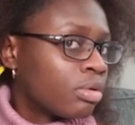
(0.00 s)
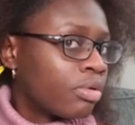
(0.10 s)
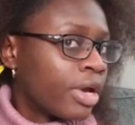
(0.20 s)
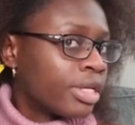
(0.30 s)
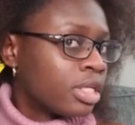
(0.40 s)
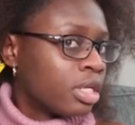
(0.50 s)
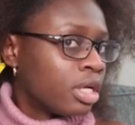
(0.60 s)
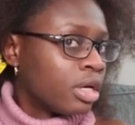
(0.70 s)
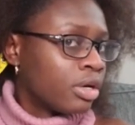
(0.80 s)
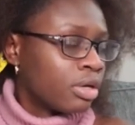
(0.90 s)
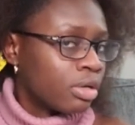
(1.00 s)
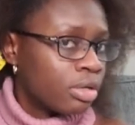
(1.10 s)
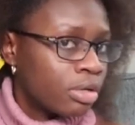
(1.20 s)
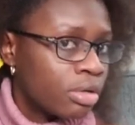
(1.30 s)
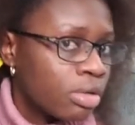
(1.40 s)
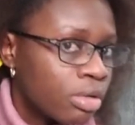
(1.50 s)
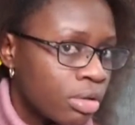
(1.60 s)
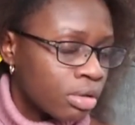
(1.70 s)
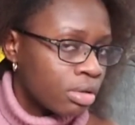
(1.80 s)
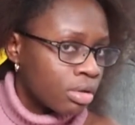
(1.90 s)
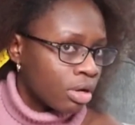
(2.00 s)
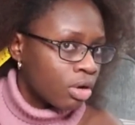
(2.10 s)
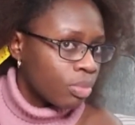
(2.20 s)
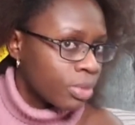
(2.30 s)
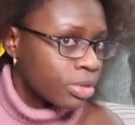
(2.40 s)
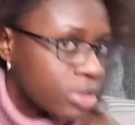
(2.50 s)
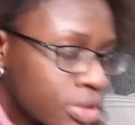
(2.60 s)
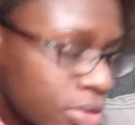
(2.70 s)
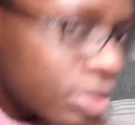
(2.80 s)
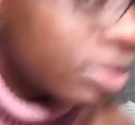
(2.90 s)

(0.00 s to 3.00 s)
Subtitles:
right here. How much